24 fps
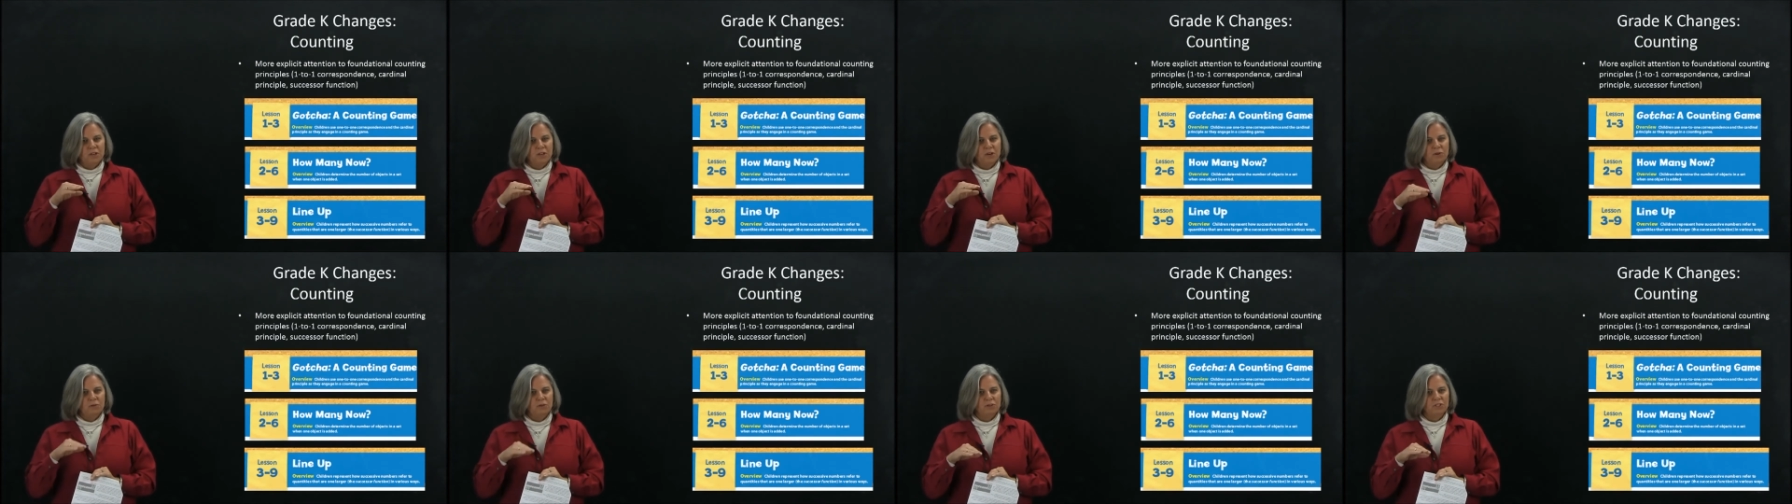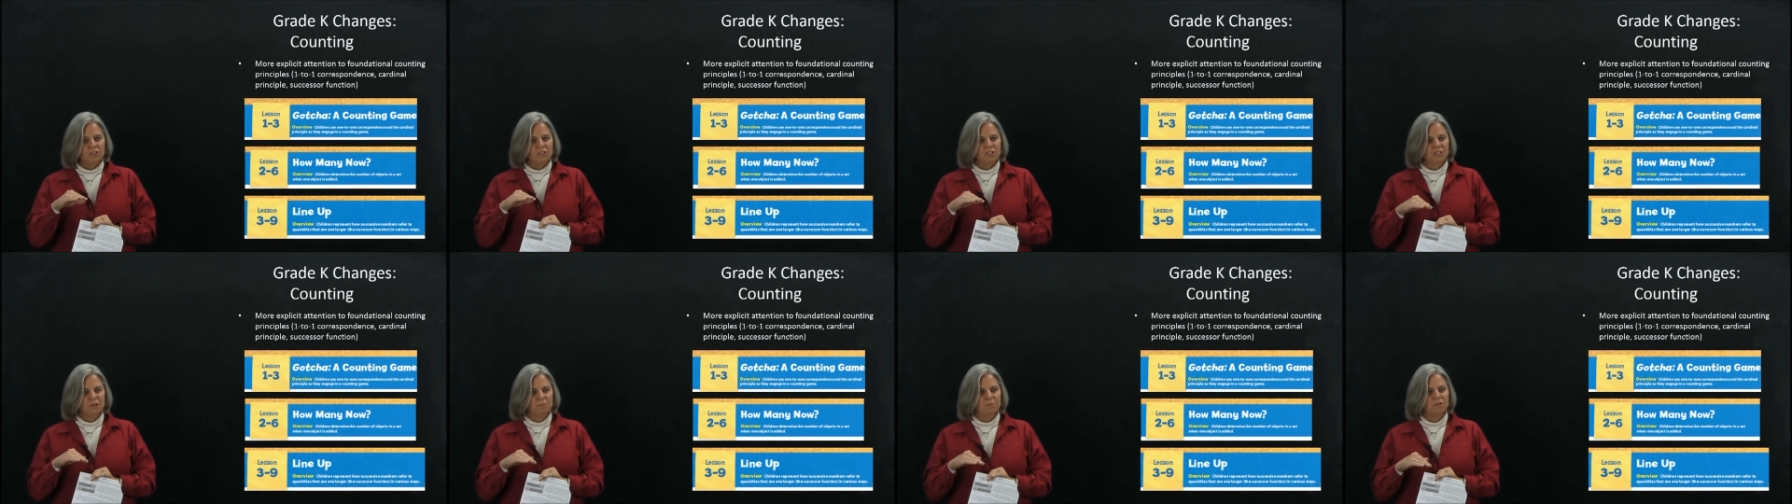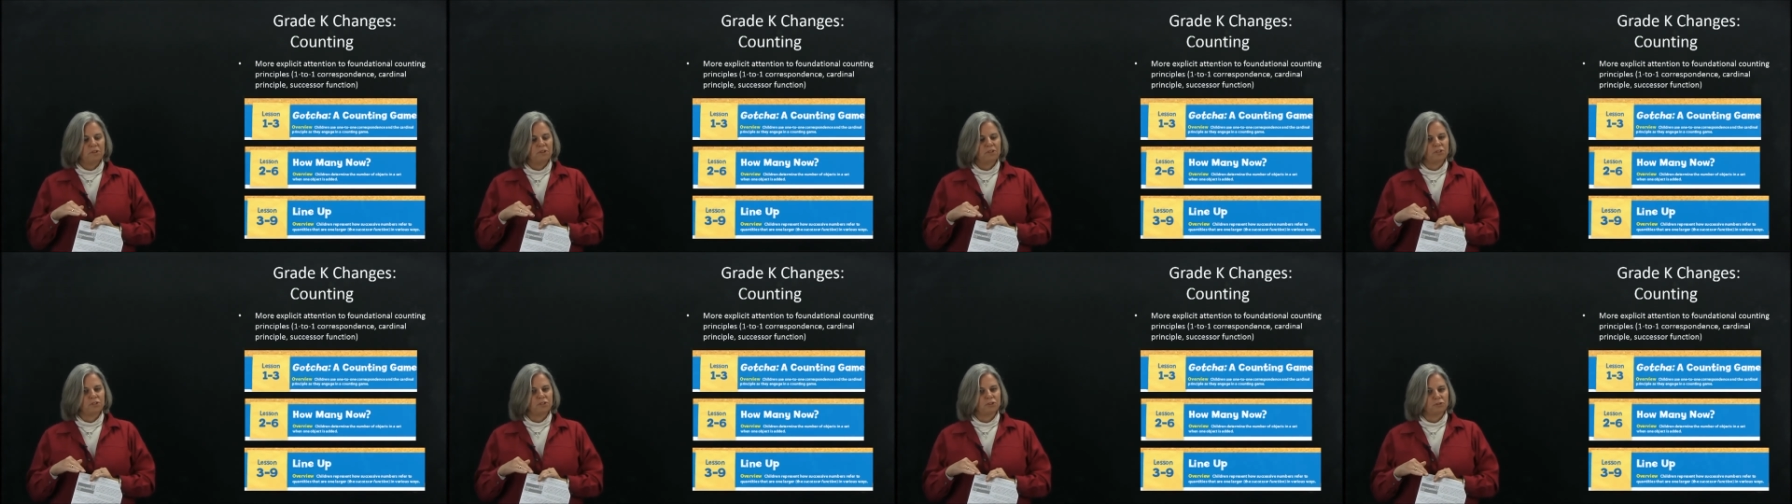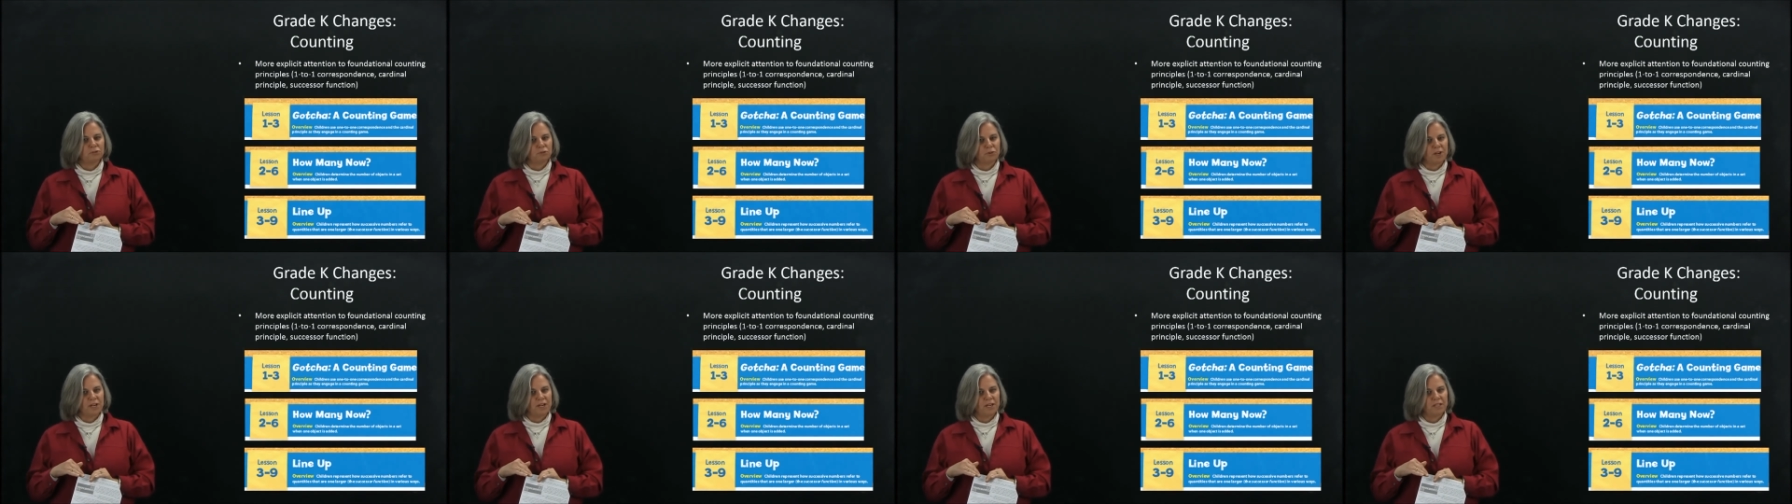go into some of the
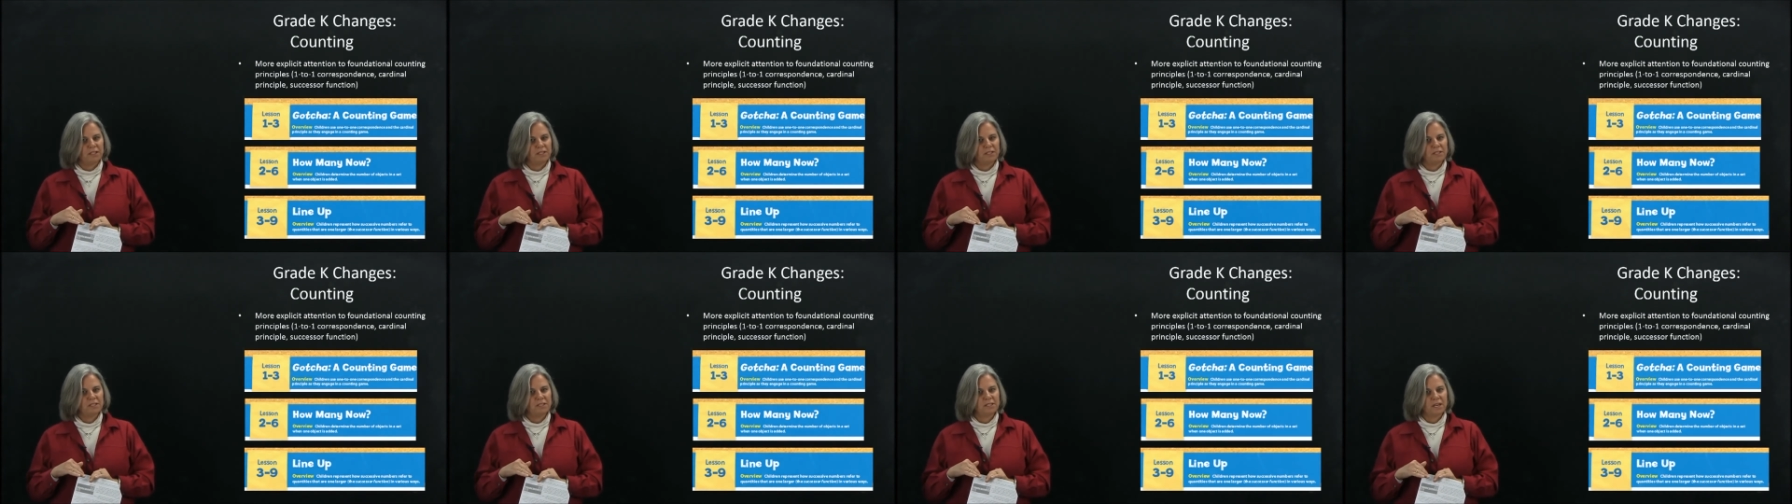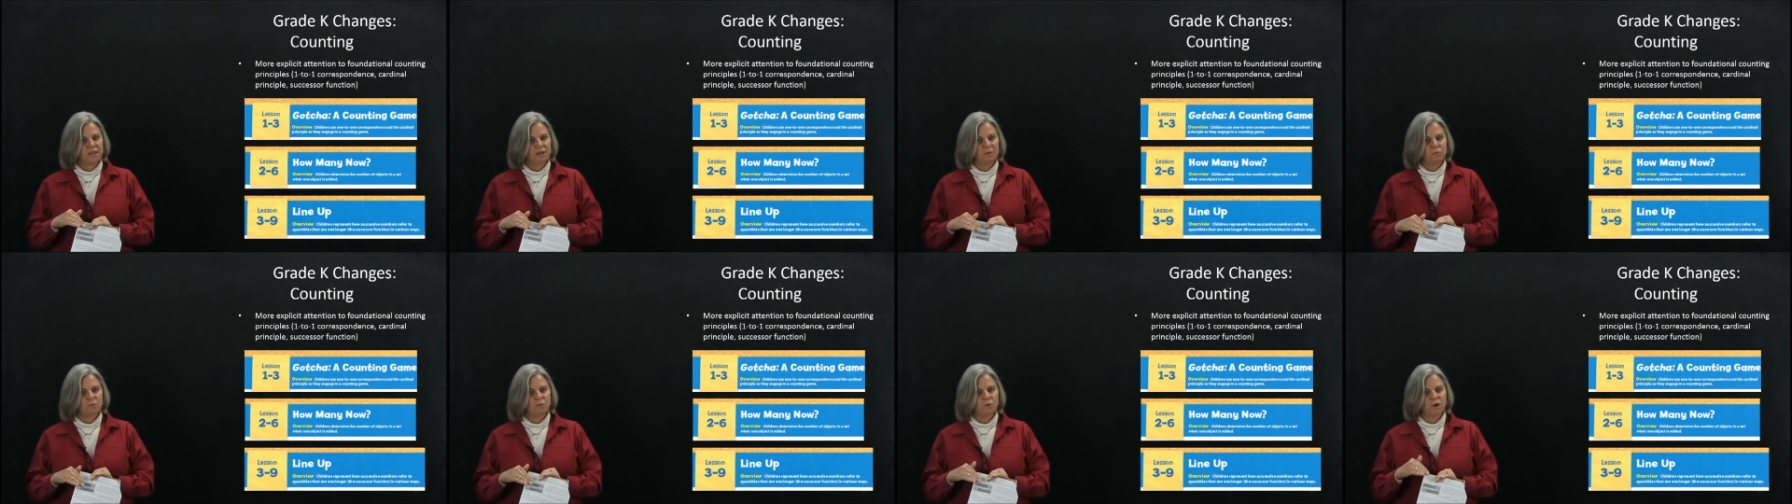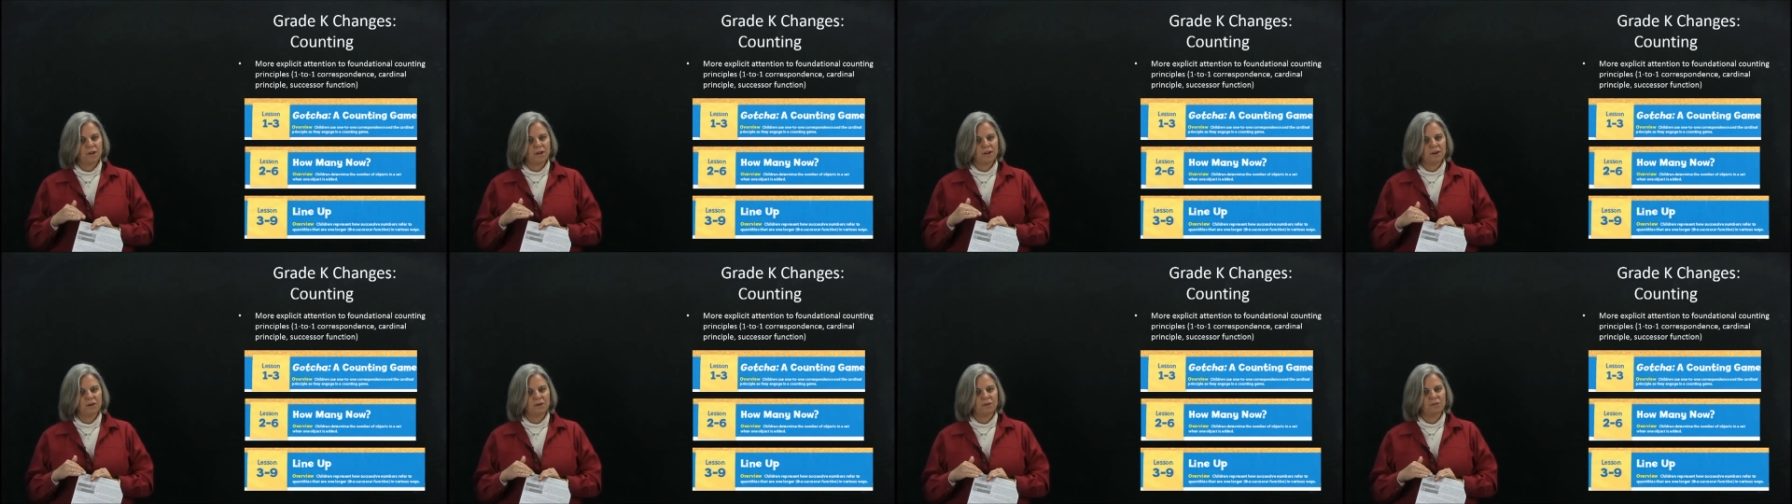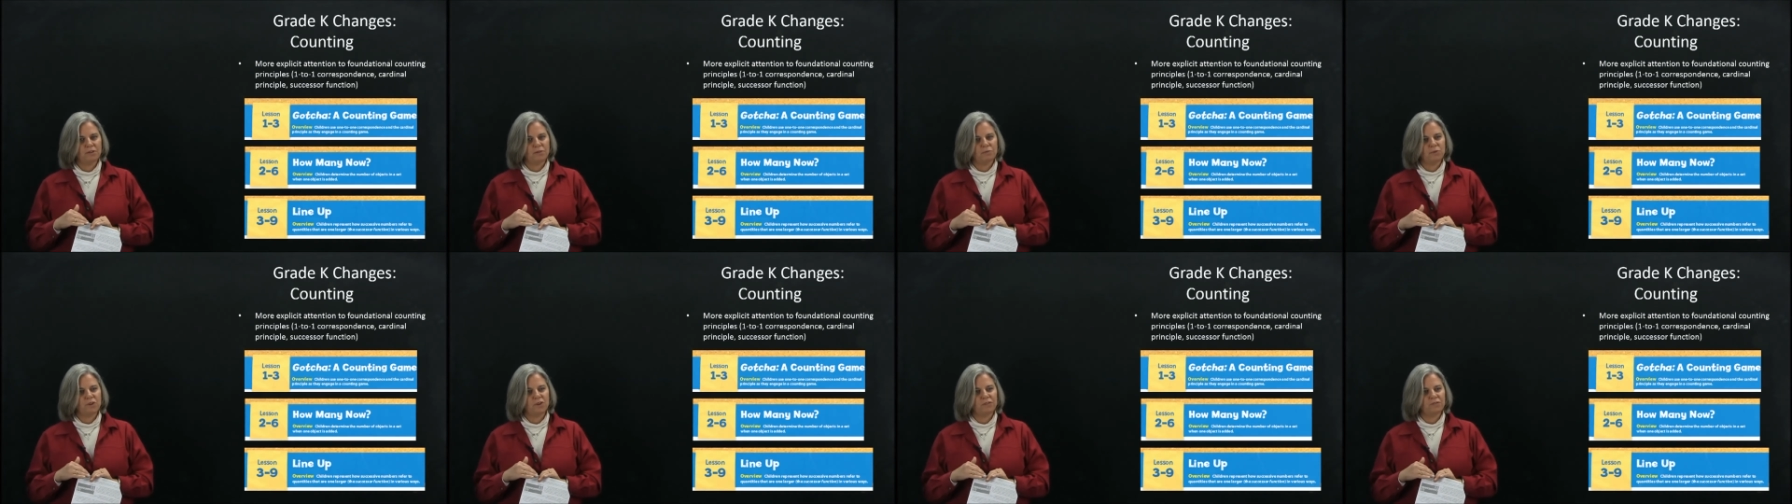strands and
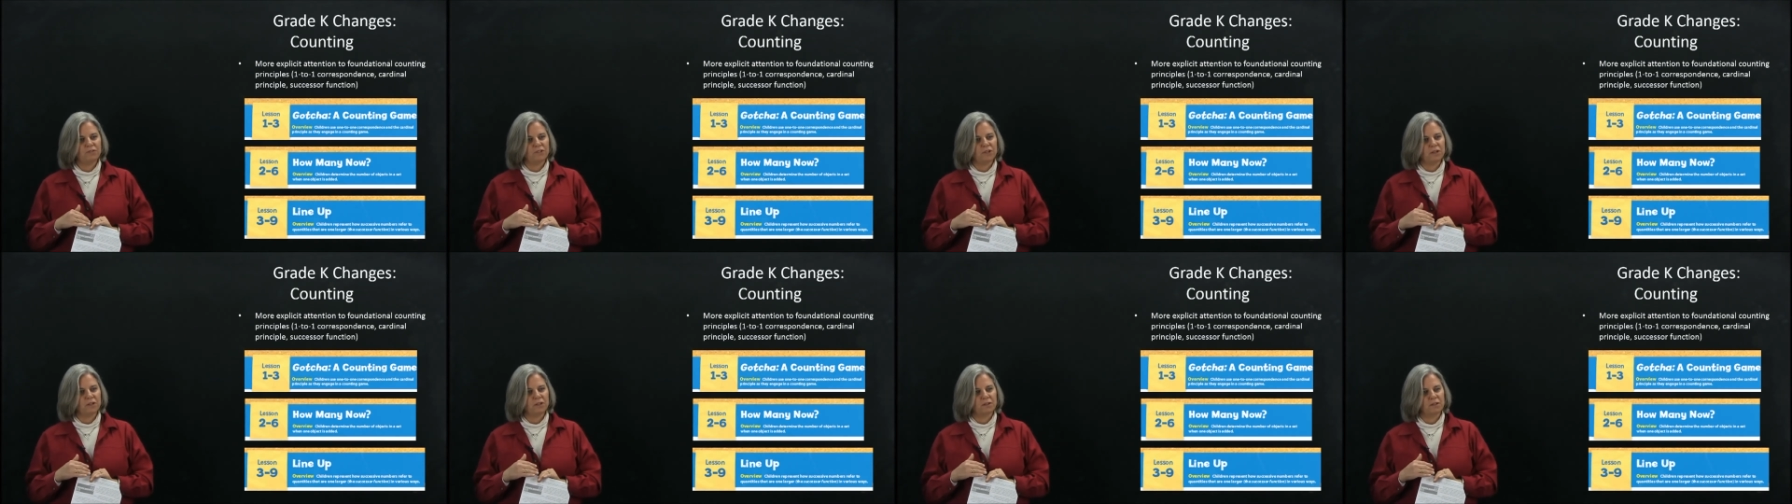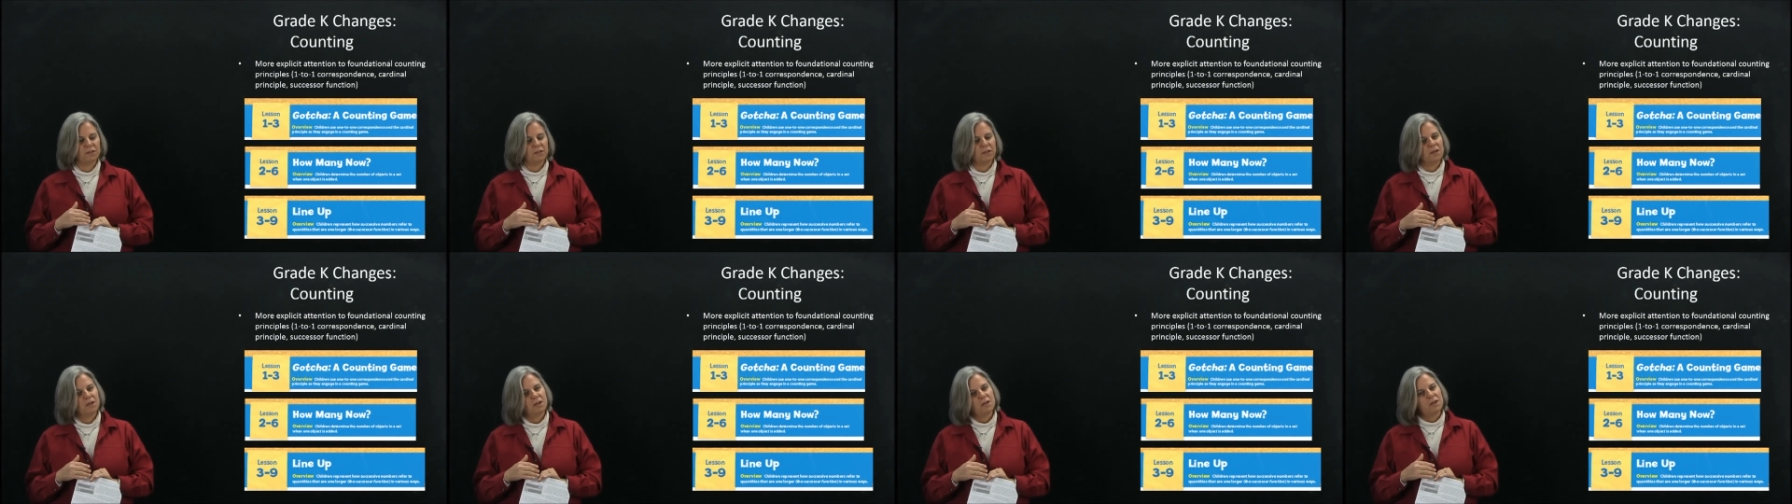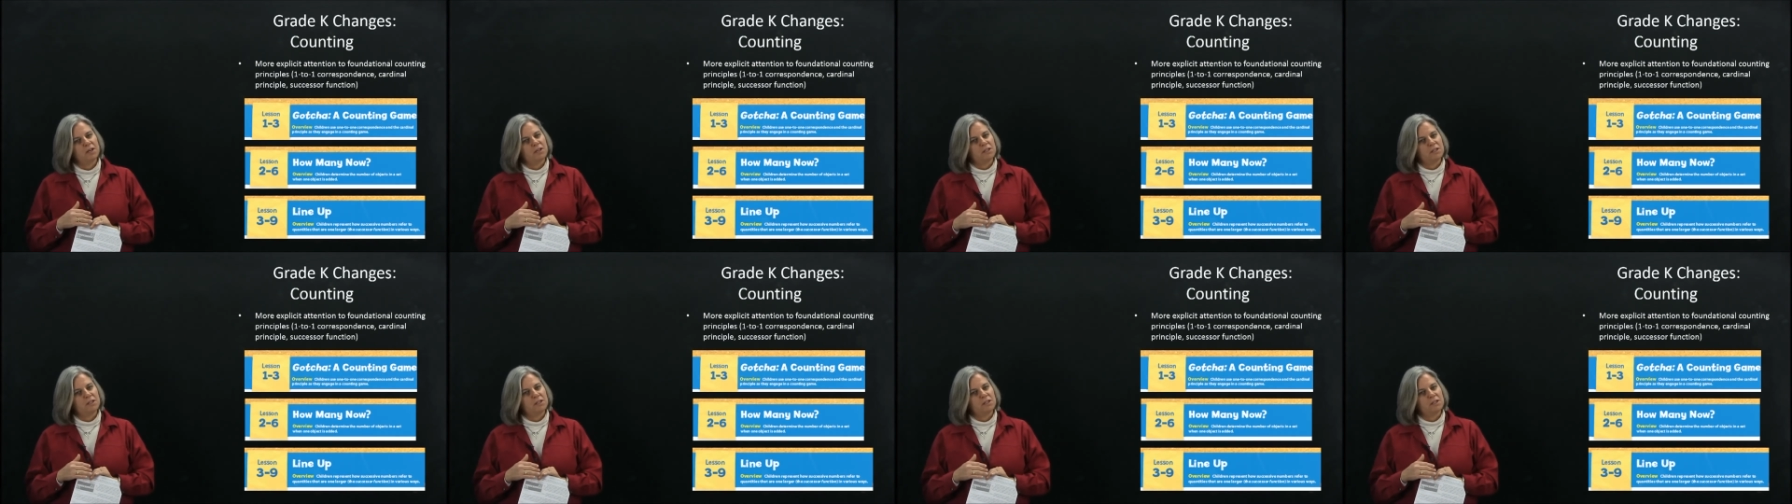where we've done